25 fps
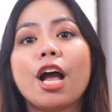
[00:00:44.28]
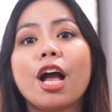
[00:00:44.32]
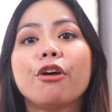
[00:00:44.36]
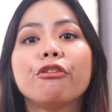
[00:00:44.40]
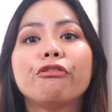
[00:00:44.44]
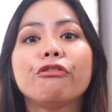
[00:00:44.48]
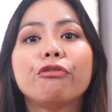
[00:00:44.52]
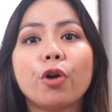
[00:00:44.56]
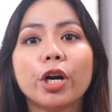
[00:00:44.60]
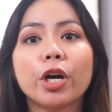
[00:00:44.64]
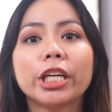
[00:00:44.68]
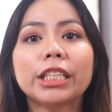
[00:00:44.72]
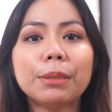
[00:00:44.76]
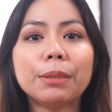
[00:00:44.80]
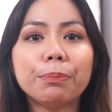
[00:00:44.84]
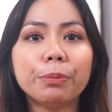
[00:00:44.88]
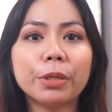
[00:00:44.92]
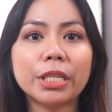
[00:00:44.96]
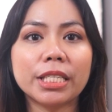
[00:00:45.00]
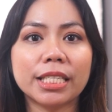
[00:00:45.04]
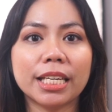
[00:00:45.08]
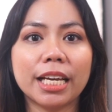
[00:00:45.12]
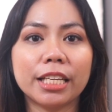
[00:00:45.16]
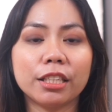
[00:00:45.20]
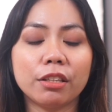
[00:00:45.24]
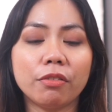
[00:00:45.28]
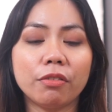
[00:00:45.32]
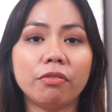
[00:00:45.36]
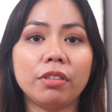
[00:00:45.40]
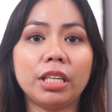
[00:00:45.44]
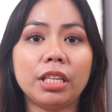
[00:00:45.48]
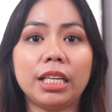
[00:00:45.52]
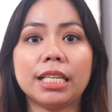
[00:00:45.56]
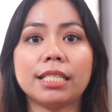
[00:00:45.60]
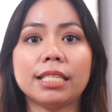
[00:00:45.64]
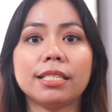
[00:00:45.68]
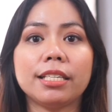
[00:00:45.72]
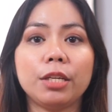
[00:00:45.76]
40% of
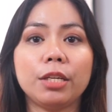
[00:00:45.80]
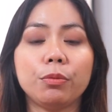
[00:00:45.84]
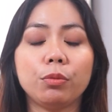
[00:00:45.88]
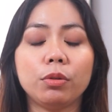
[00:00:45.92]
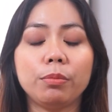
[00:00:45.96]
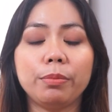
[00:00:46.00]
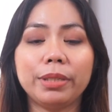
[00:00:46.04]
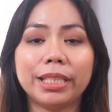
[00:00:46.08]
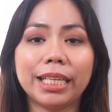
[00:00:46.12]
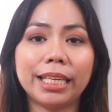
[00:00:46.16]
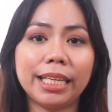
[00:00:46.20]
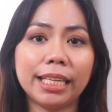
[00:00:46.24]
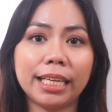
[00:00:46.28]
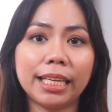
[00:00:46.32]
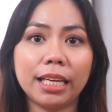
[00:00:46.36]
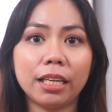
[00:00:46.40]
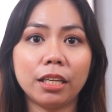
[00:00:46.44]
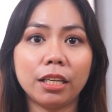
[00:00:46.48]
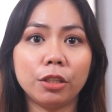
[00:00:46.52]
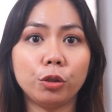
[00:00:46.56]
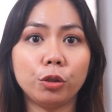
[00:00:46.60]
the estate will be dedicated